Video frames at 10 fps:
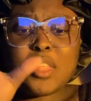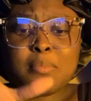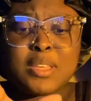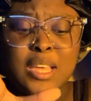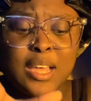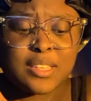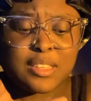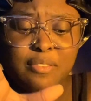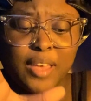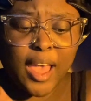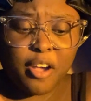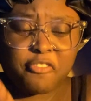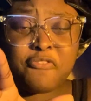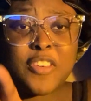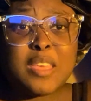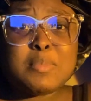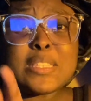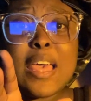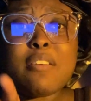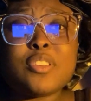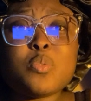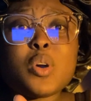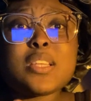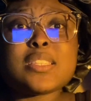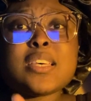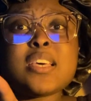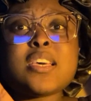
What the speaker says: because of how famous Evelyn was,